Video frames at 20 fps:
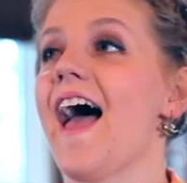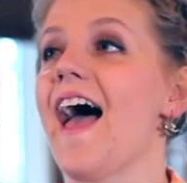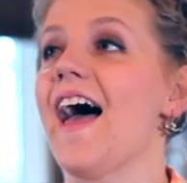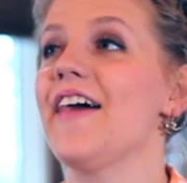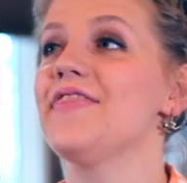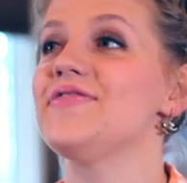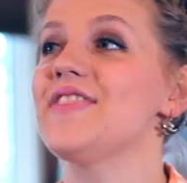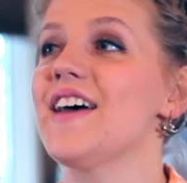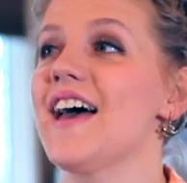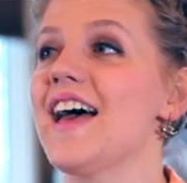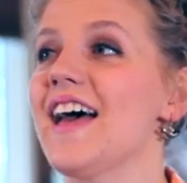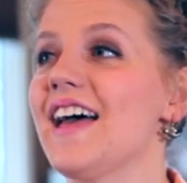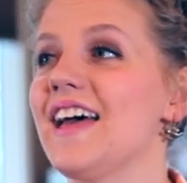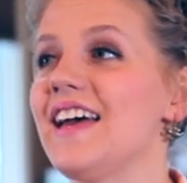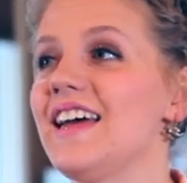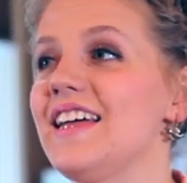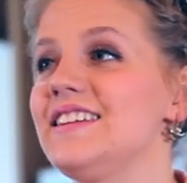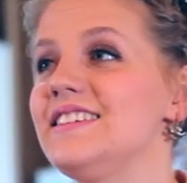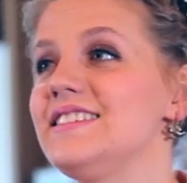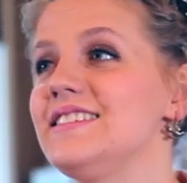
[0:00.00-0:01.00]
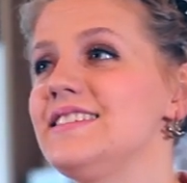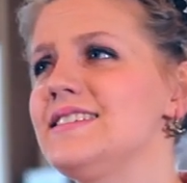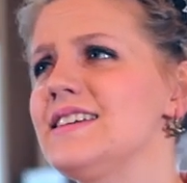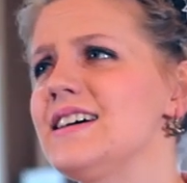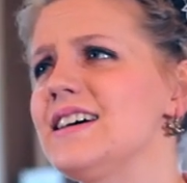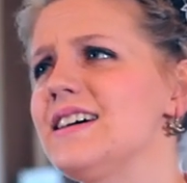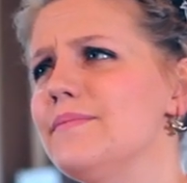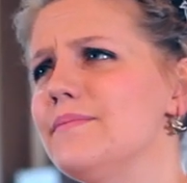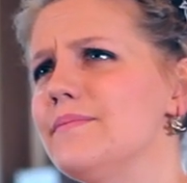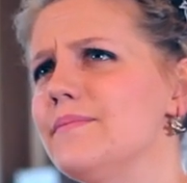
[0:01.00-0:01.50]
And
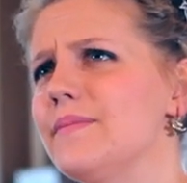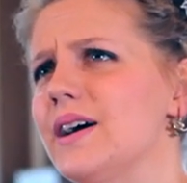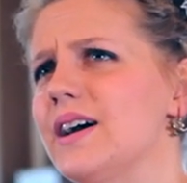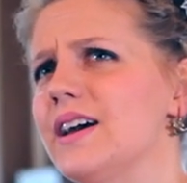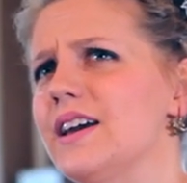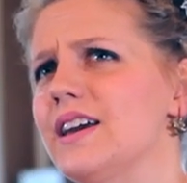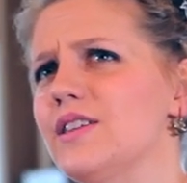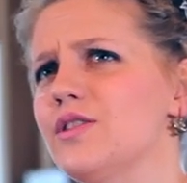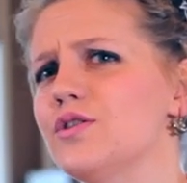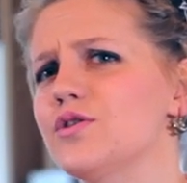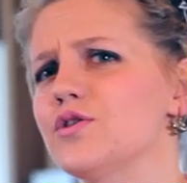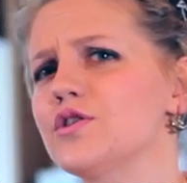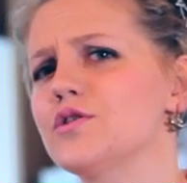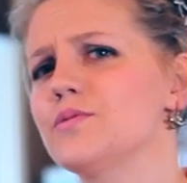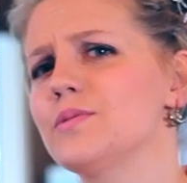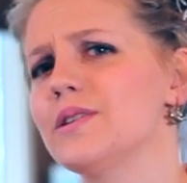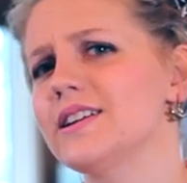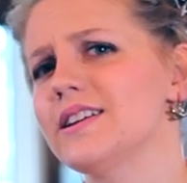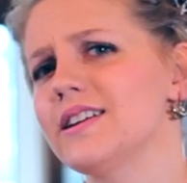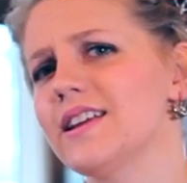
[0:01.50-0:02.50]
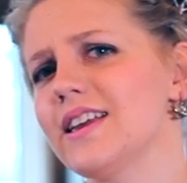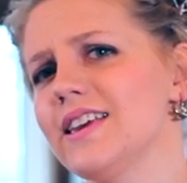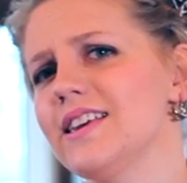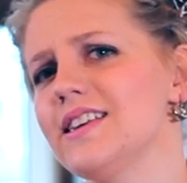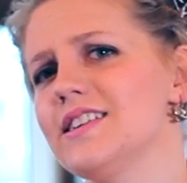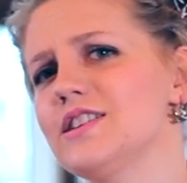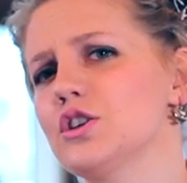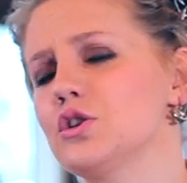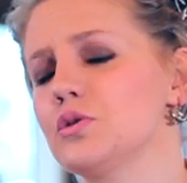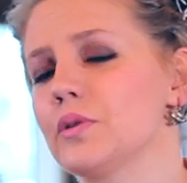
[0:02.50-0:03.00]
then my third one
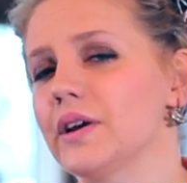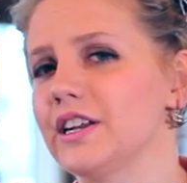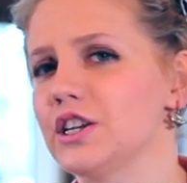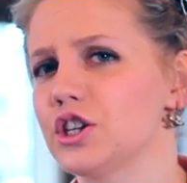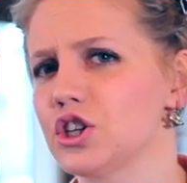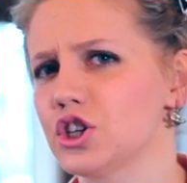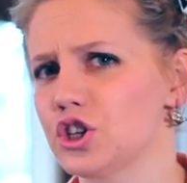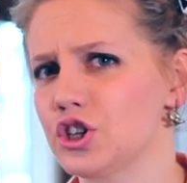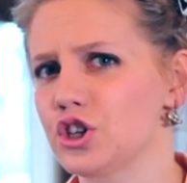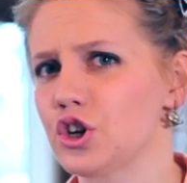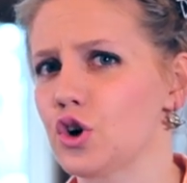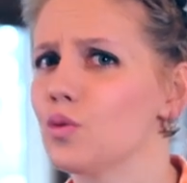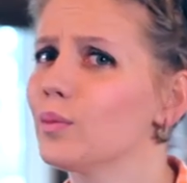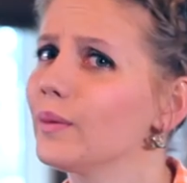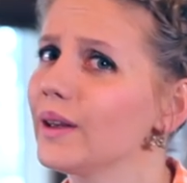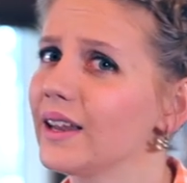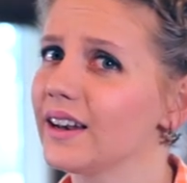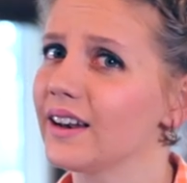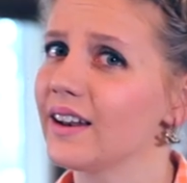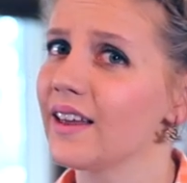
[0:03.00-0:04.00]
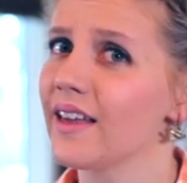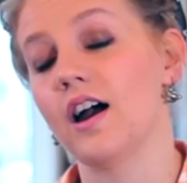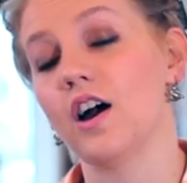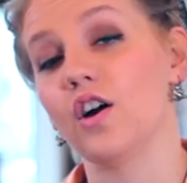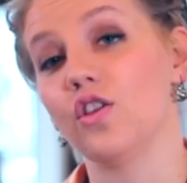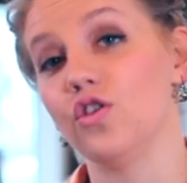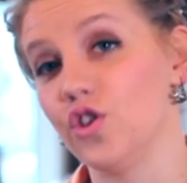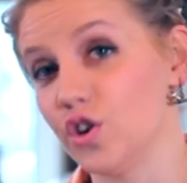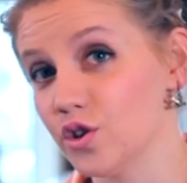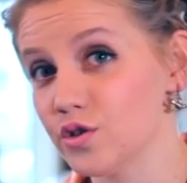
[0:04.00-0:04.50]
is Greatest Showman.
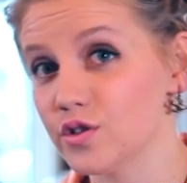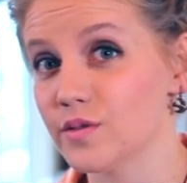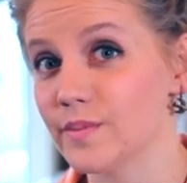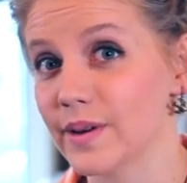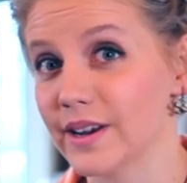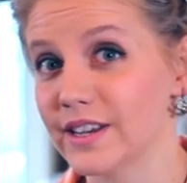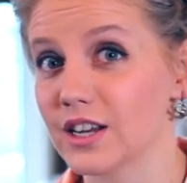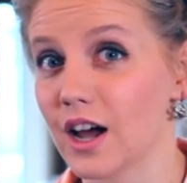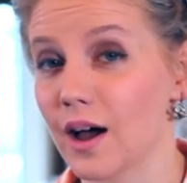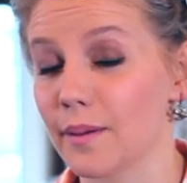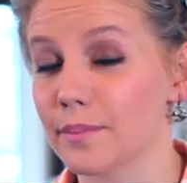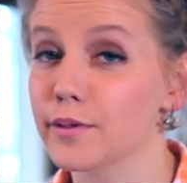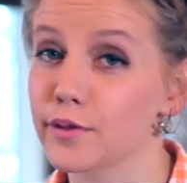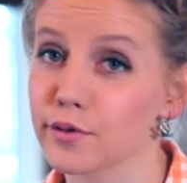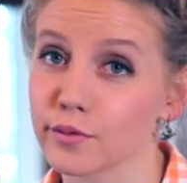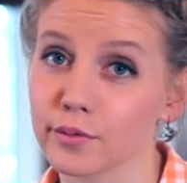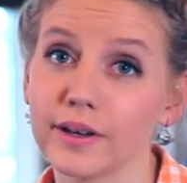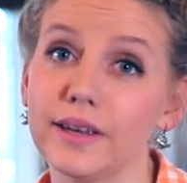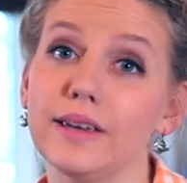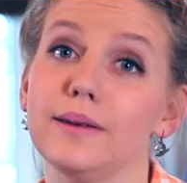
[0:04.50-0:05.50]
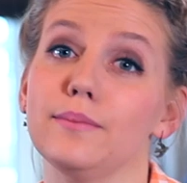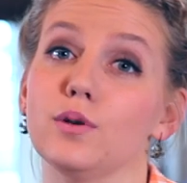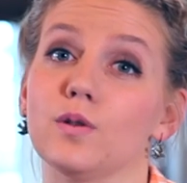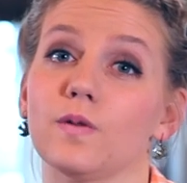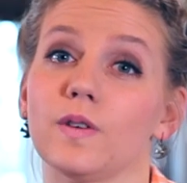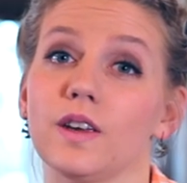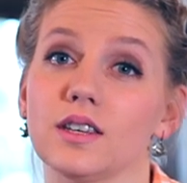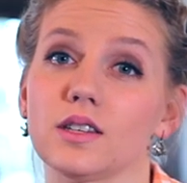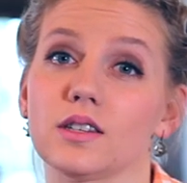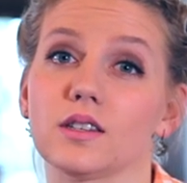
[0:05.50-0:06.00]
Those are my top three
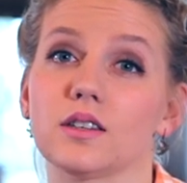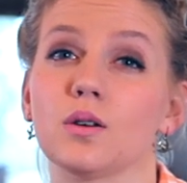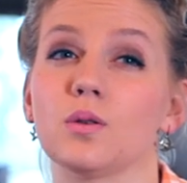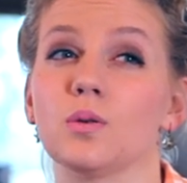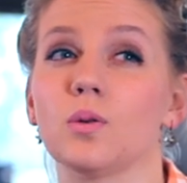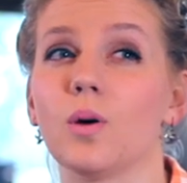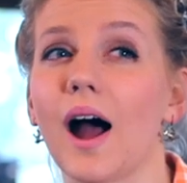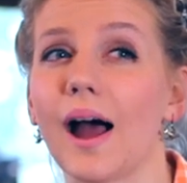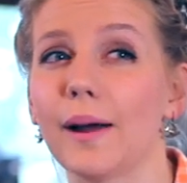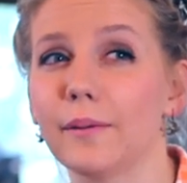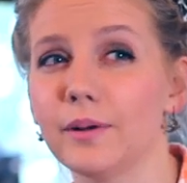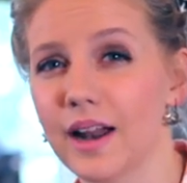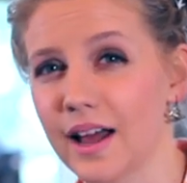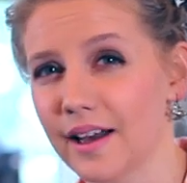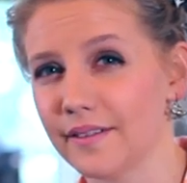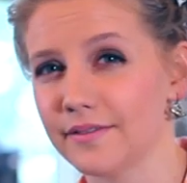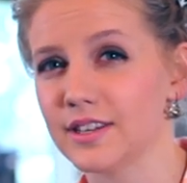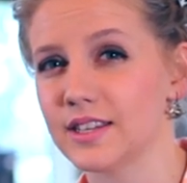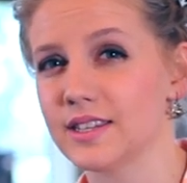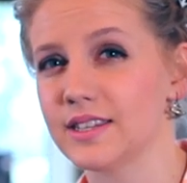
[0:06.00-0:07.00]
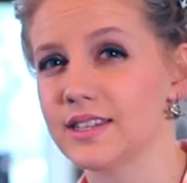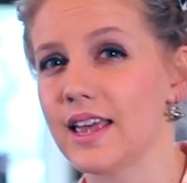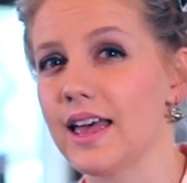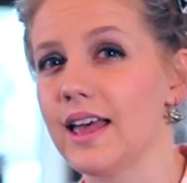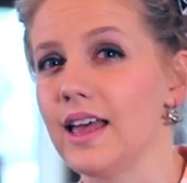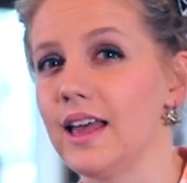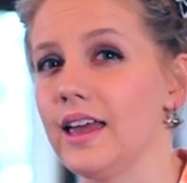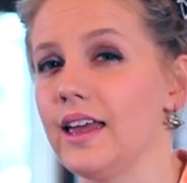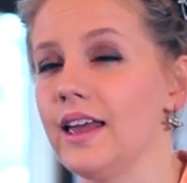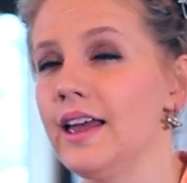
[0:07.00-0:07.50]
movies. So I would have to
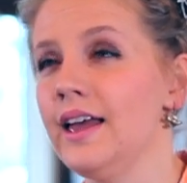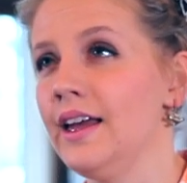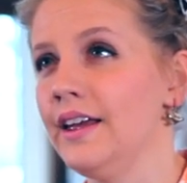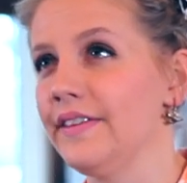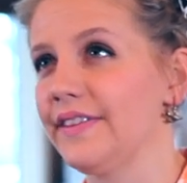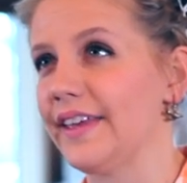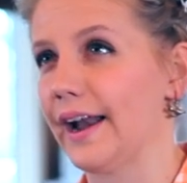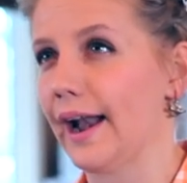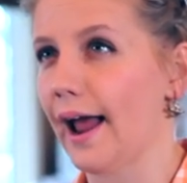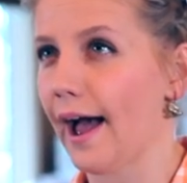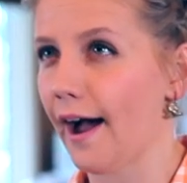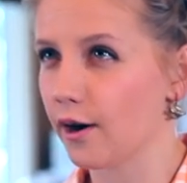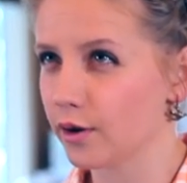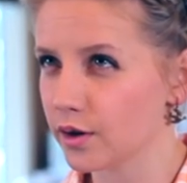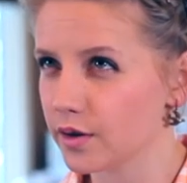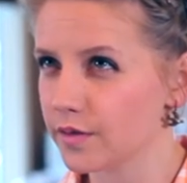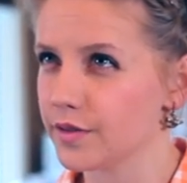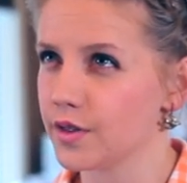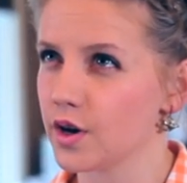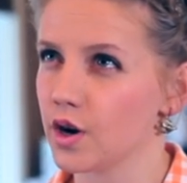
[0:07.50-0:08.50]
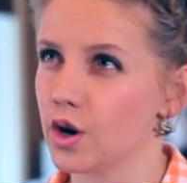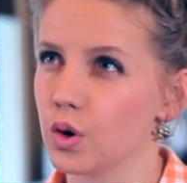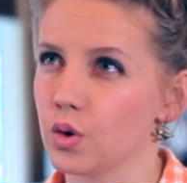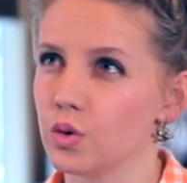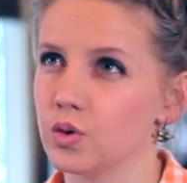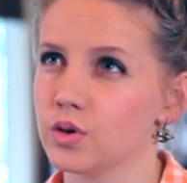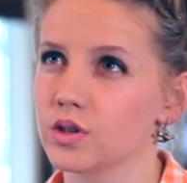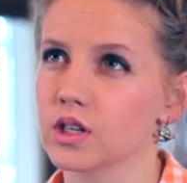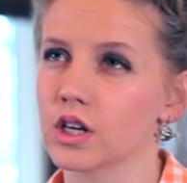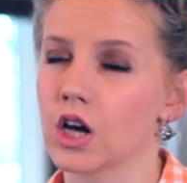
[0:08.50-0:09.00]
say that out of
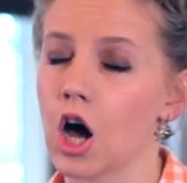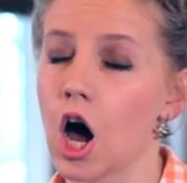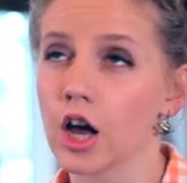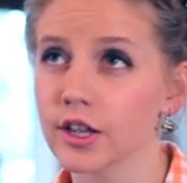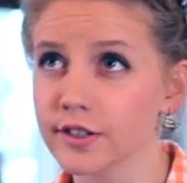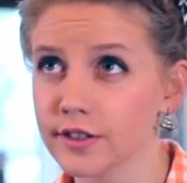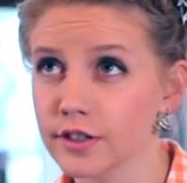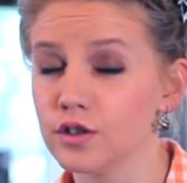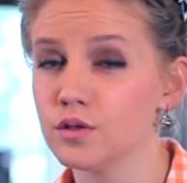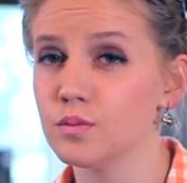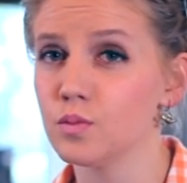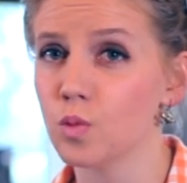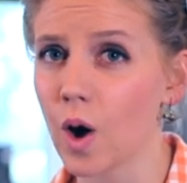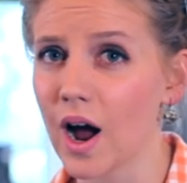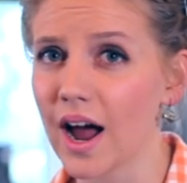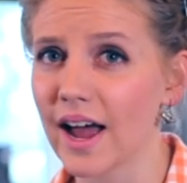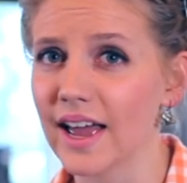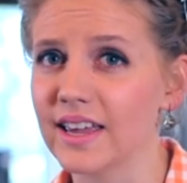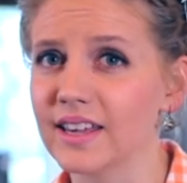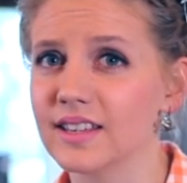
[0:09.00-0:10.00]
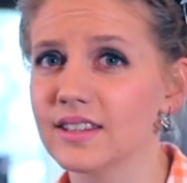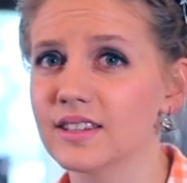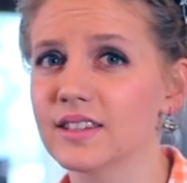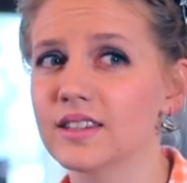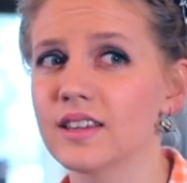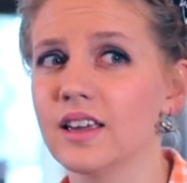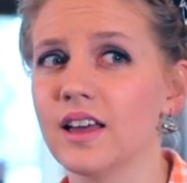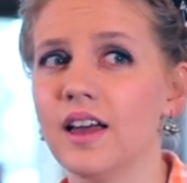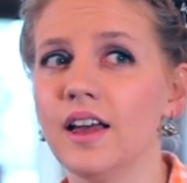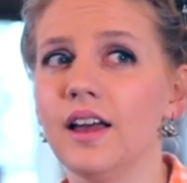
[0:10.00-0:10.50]
those,
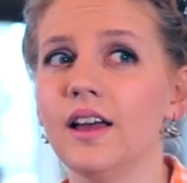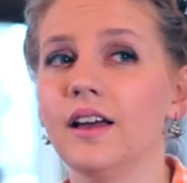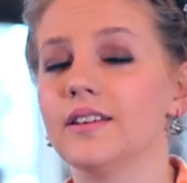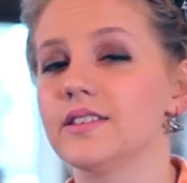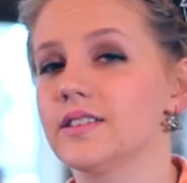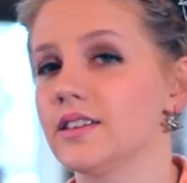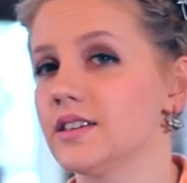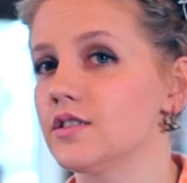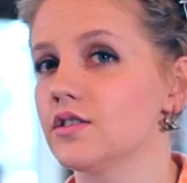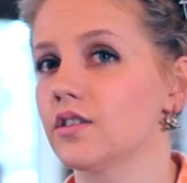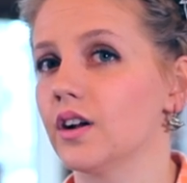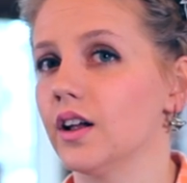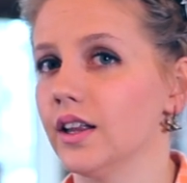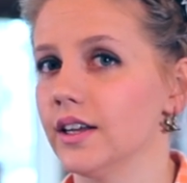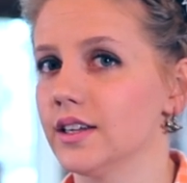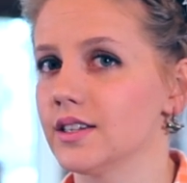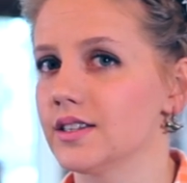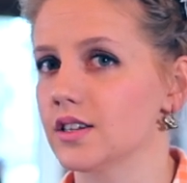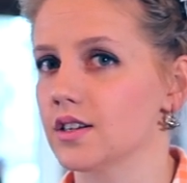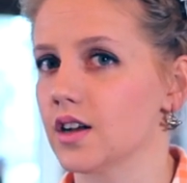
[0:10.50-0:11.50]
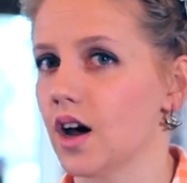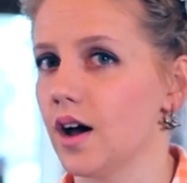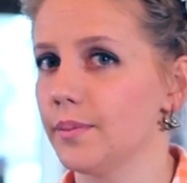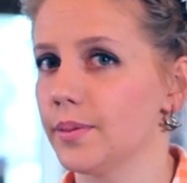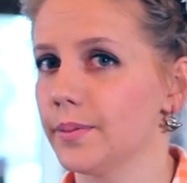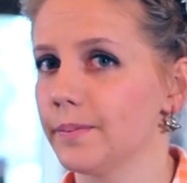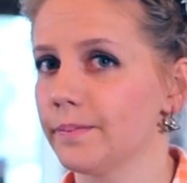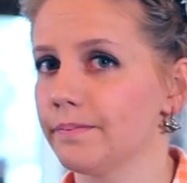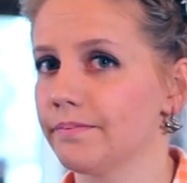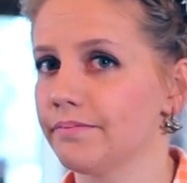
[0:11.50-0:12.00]
costume-wise, Cinderella is the top.